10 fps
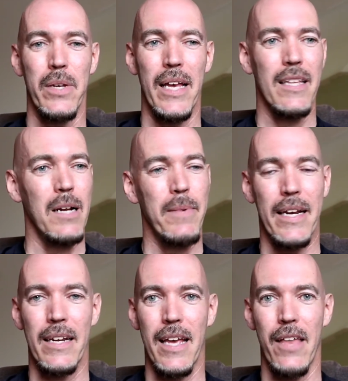we ended up
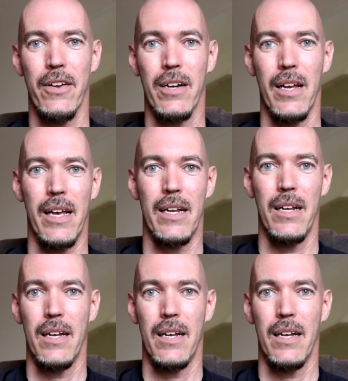getting together, and